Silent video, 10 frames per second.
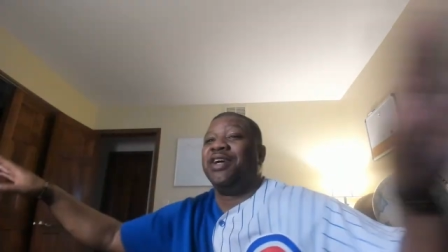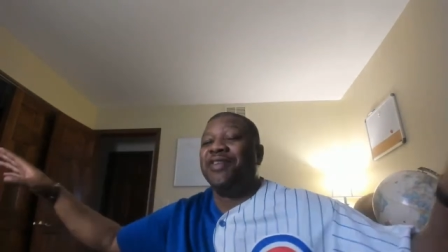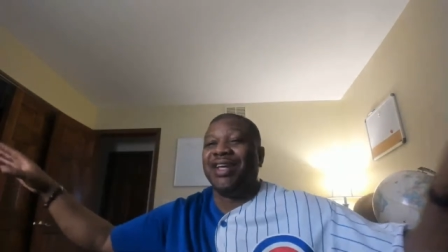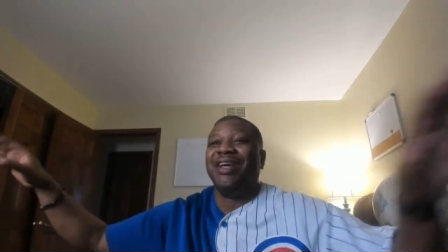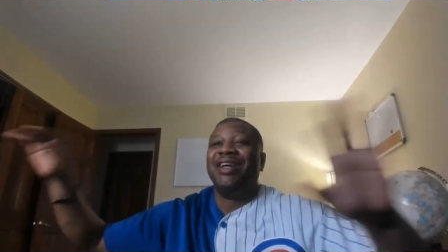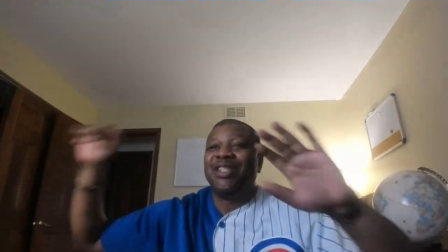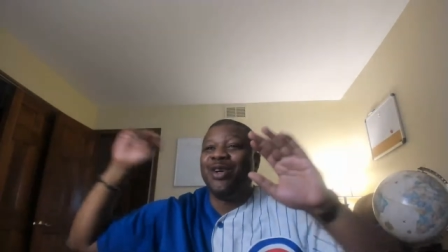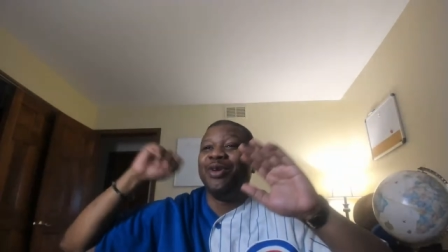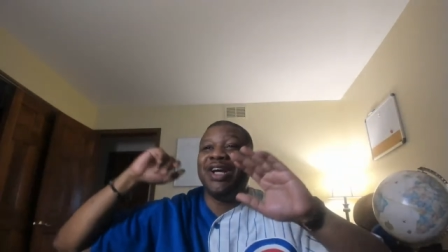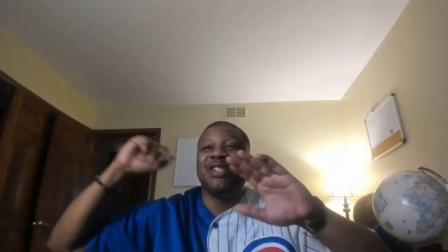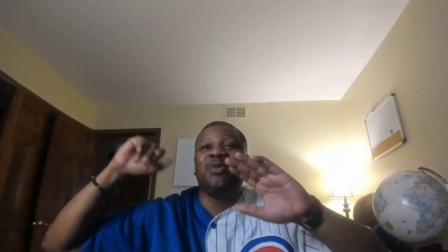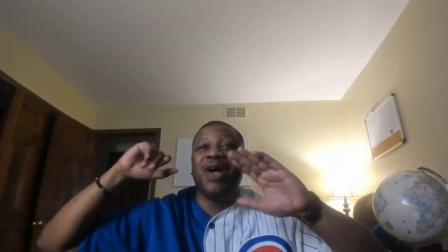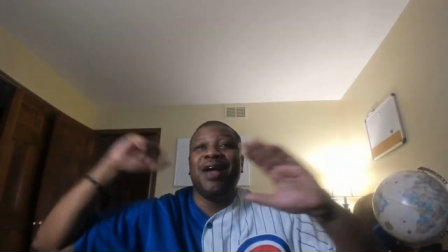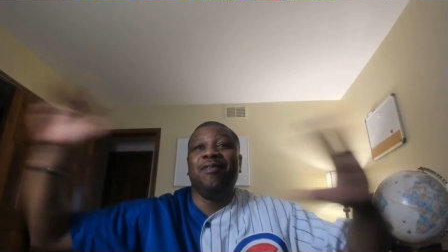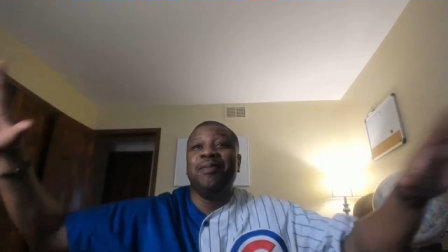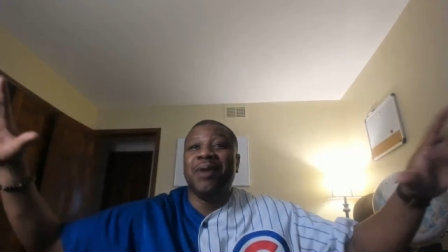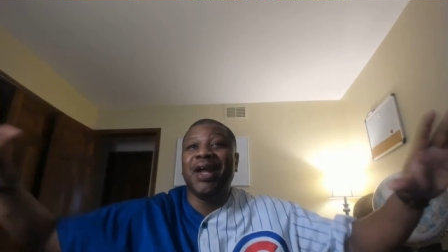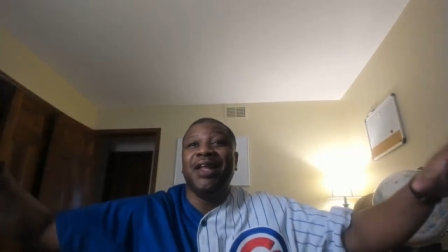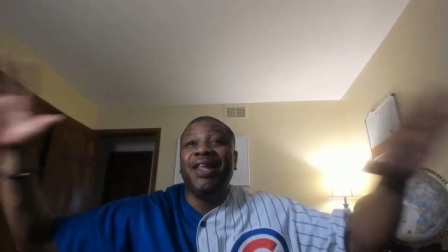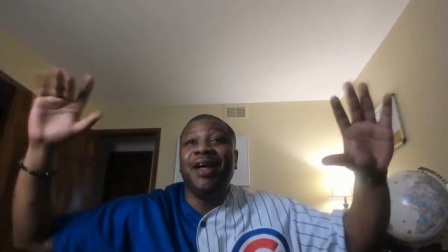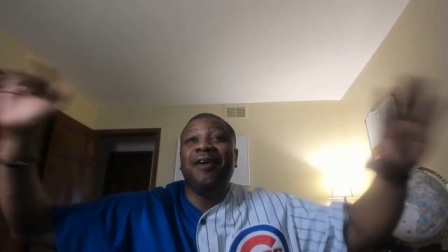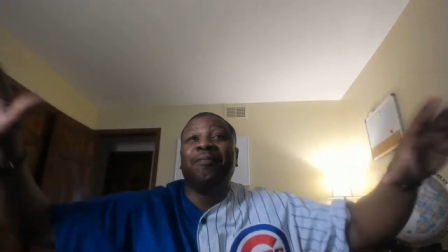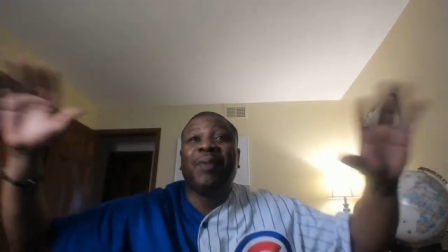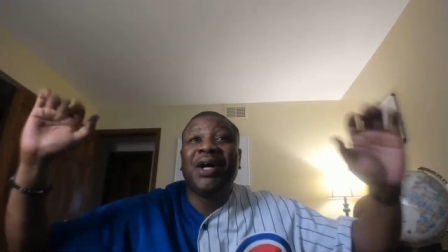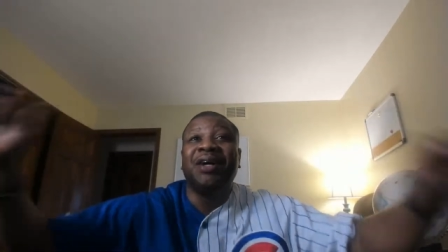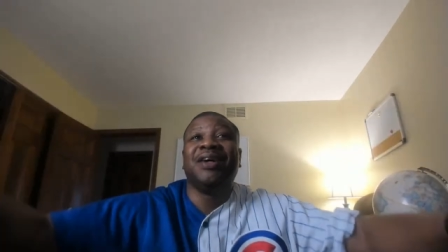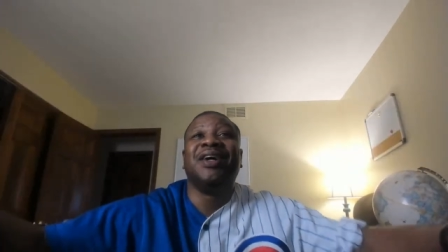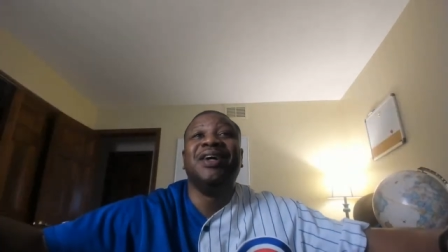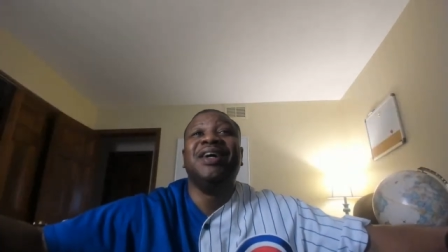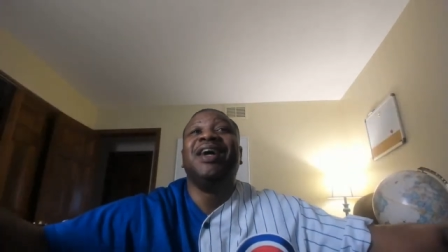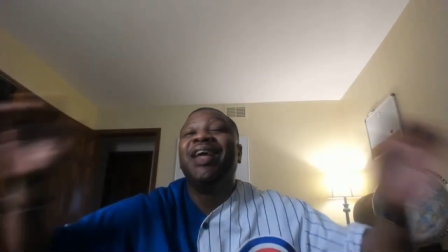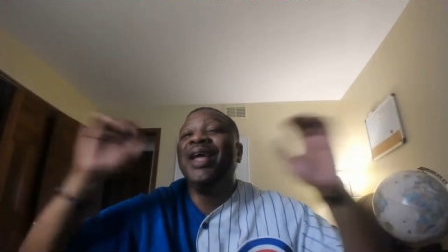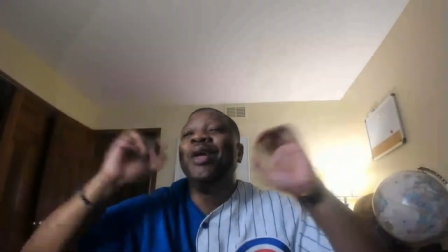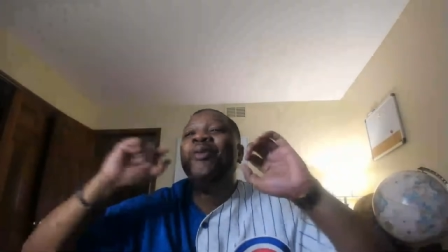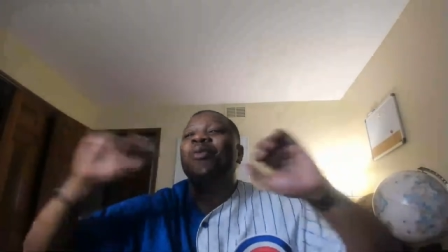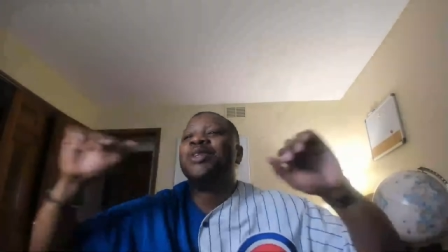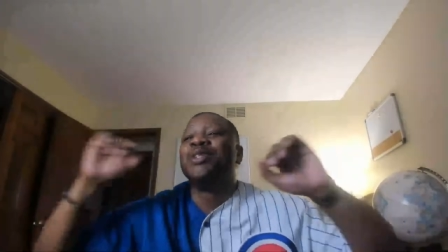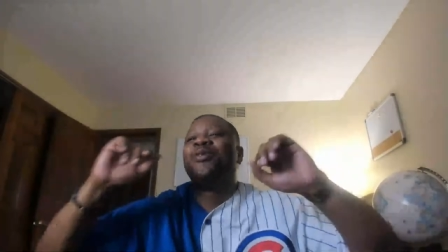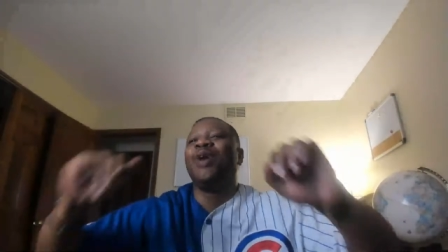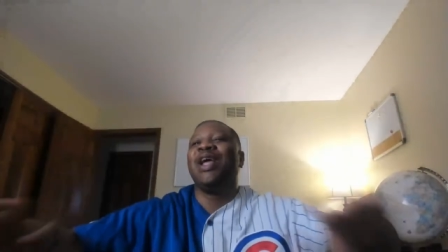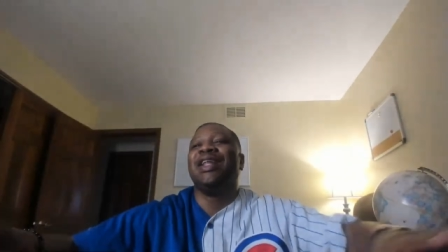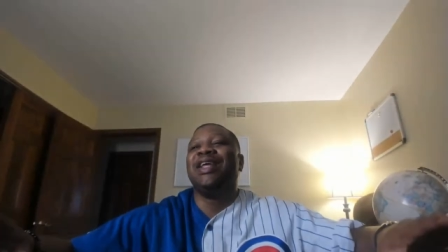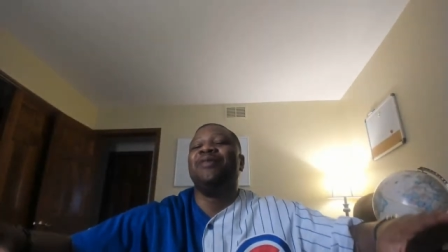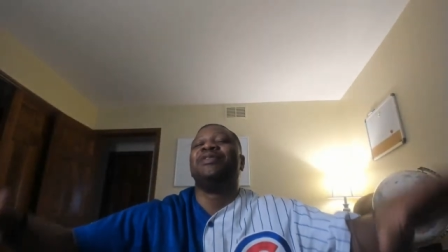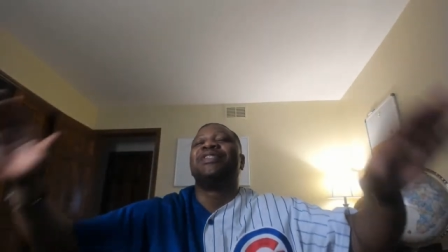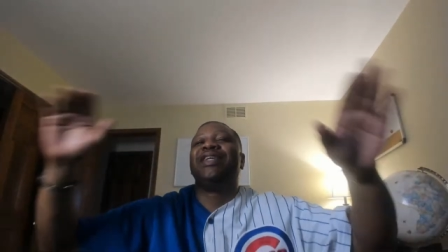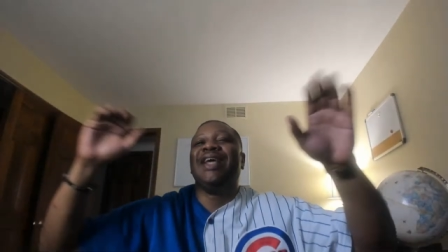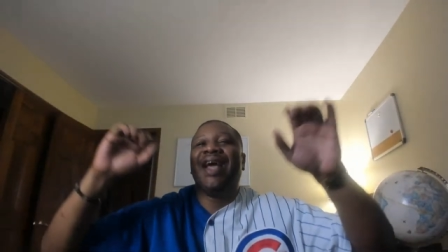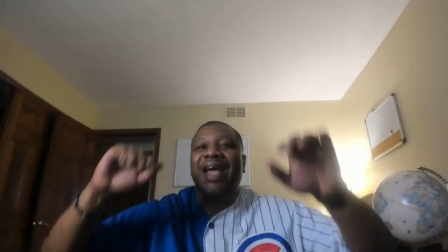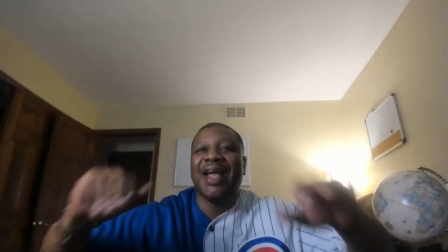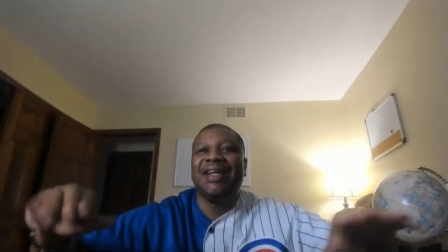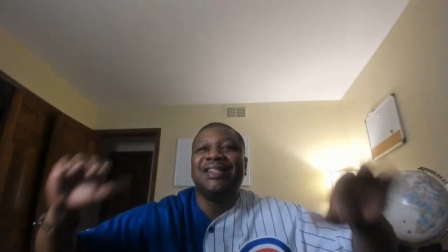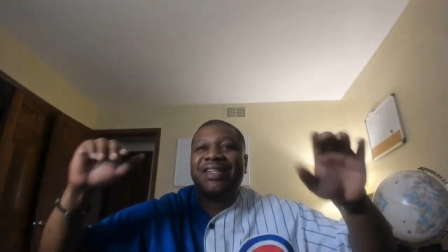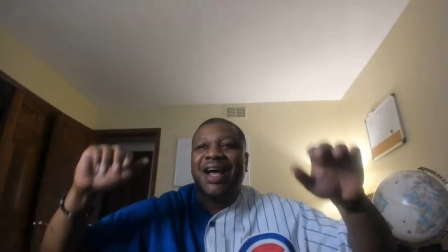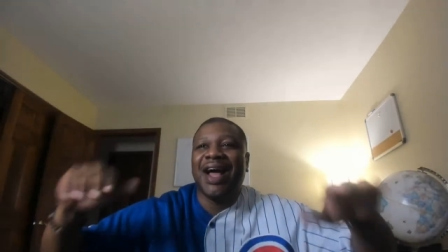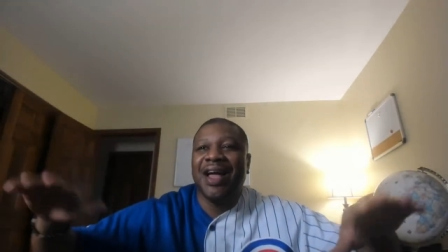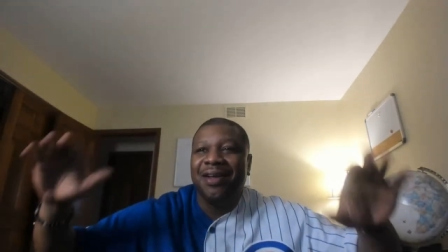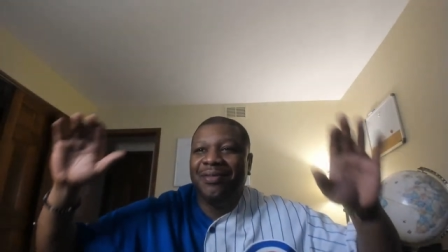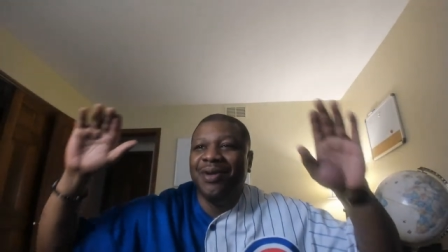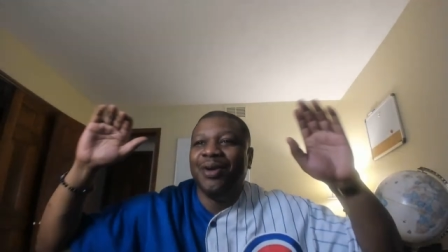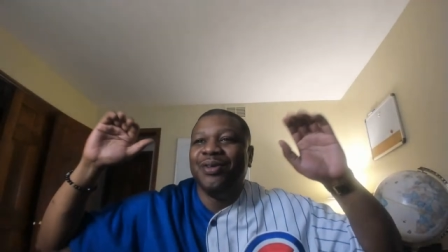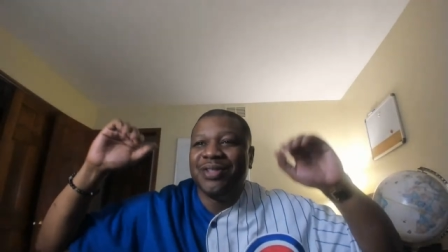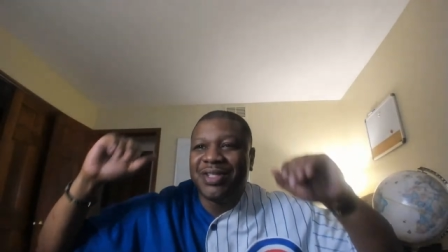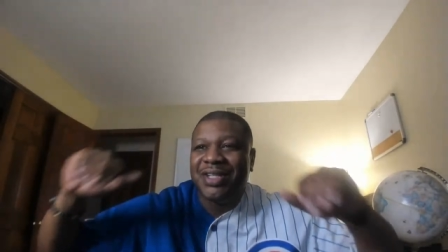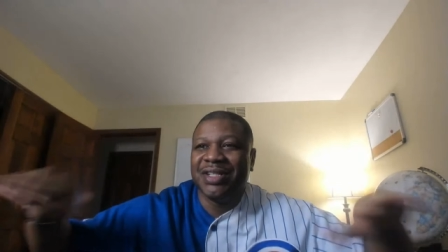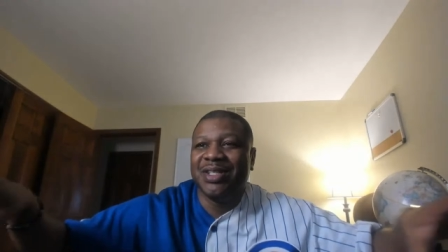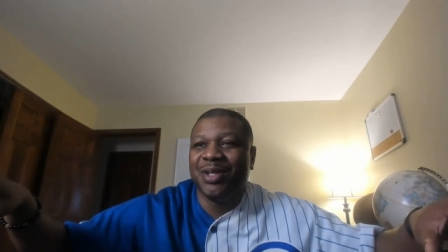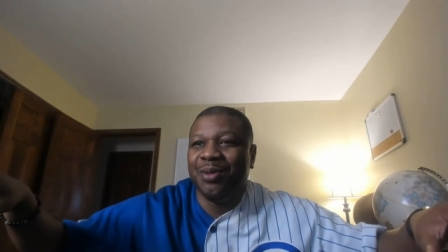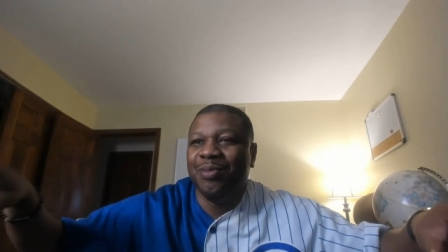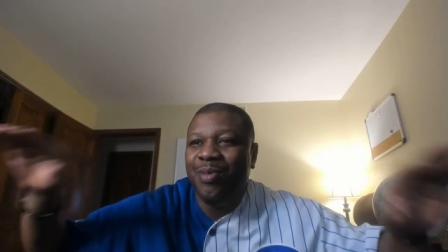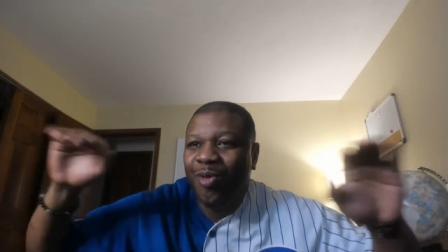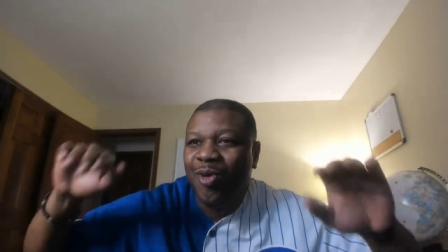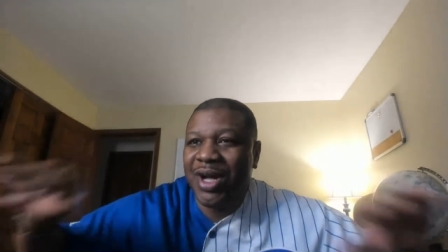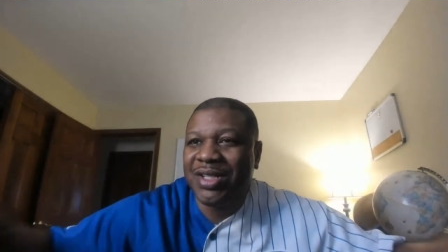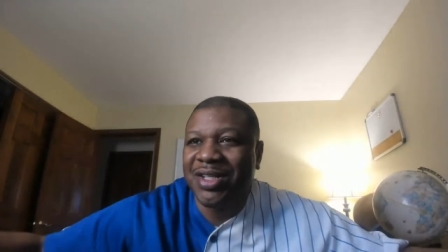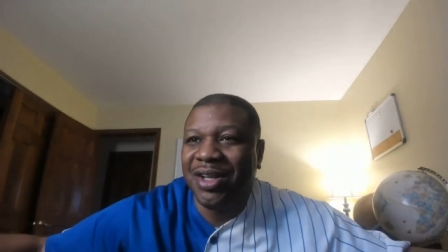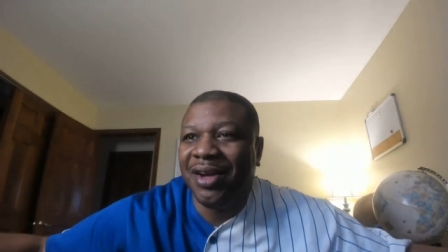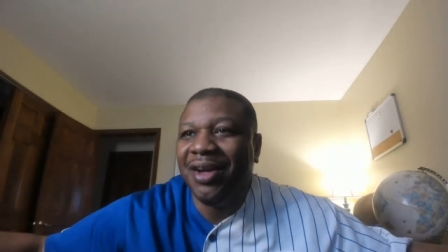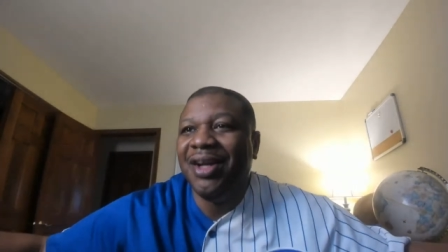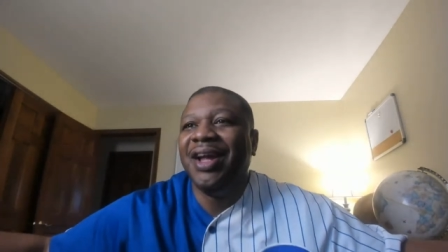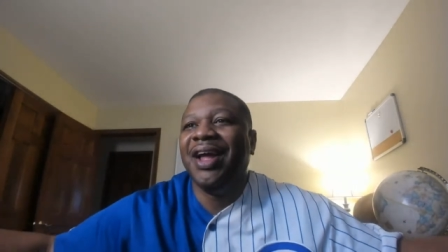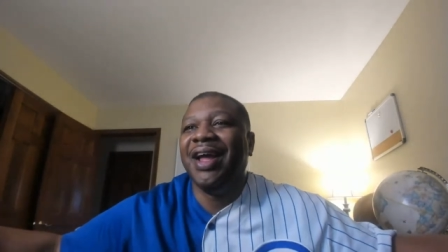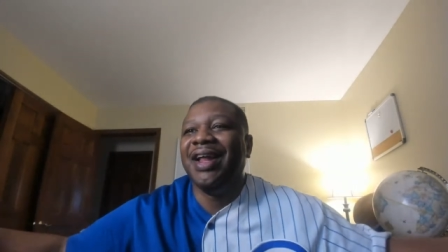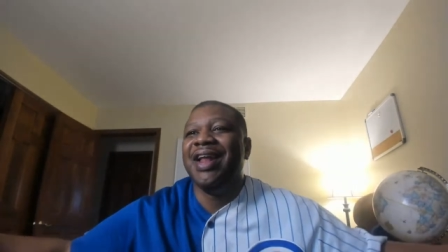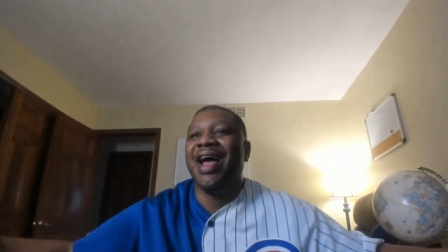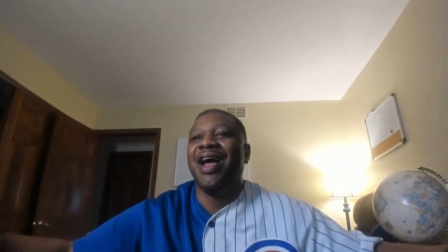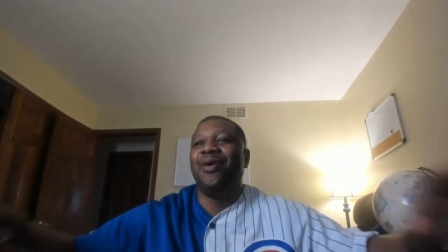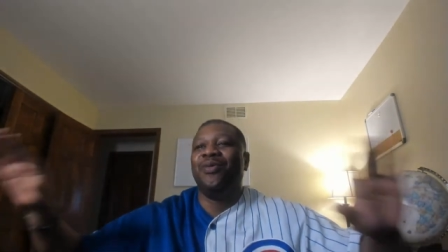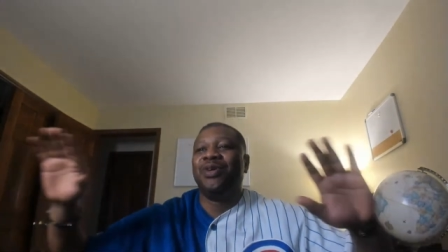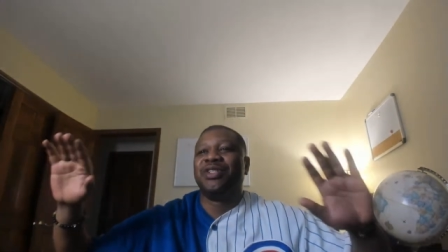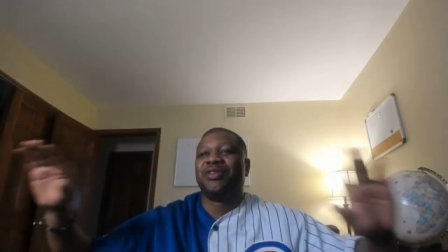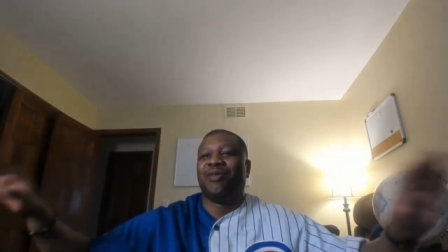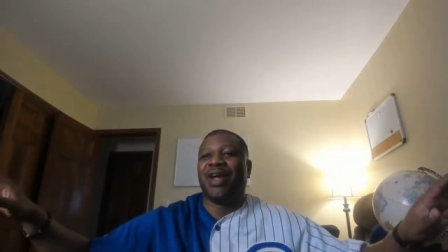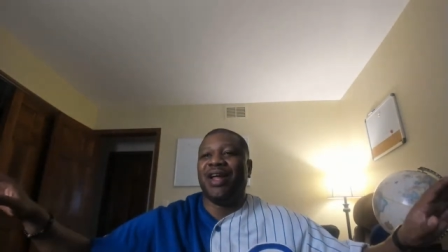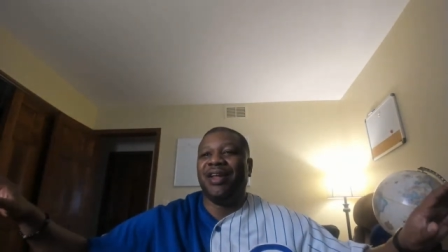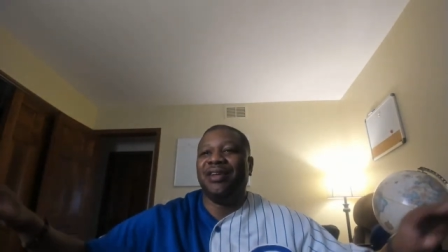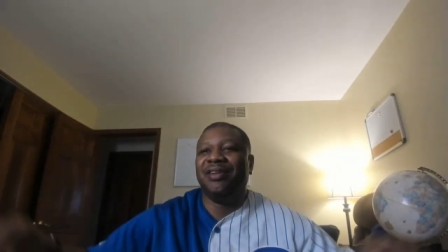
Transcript: everything. So that's why everybody loved Punk. He was great. He was the anti system wrestler. And that was great.